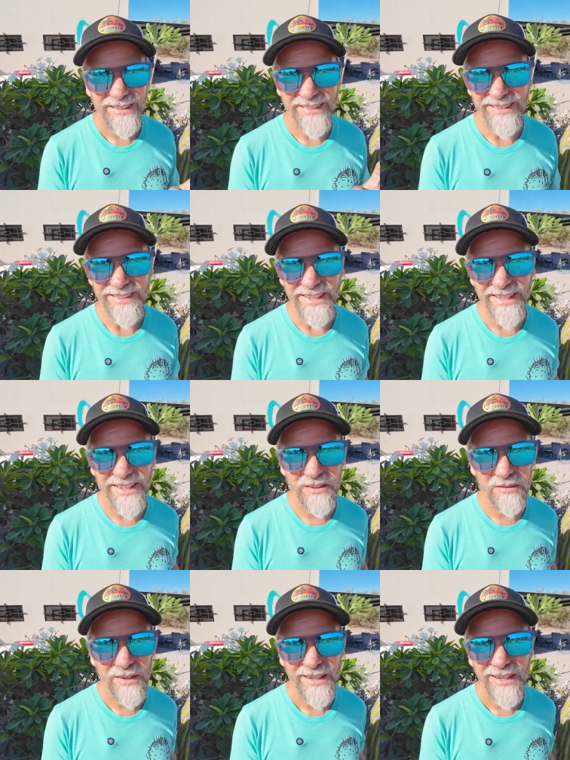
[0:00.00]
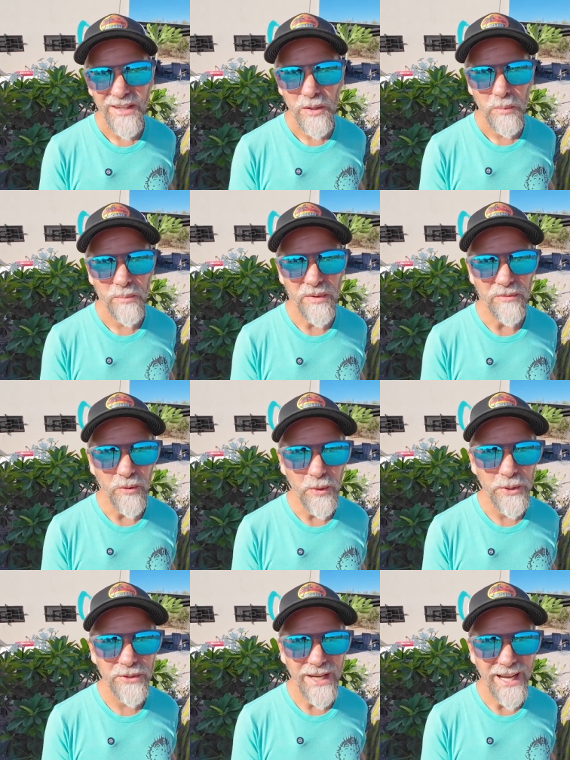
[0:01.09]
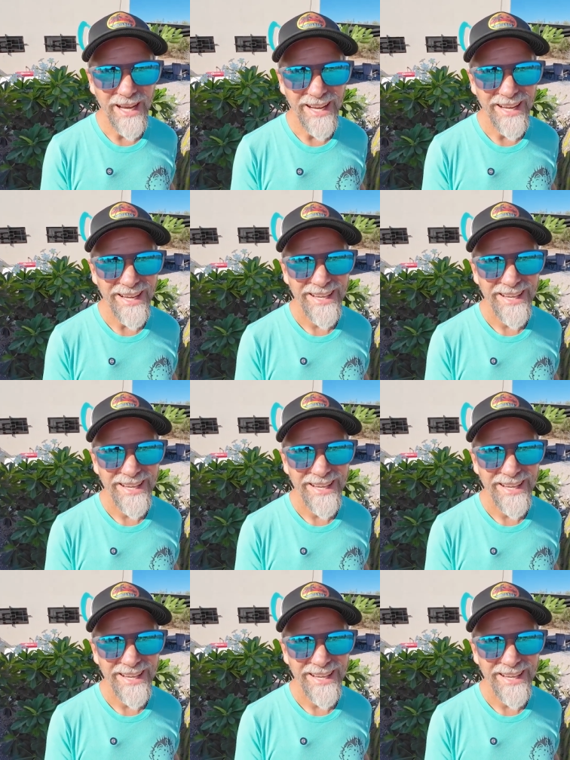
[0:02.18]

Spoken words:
to live before you die.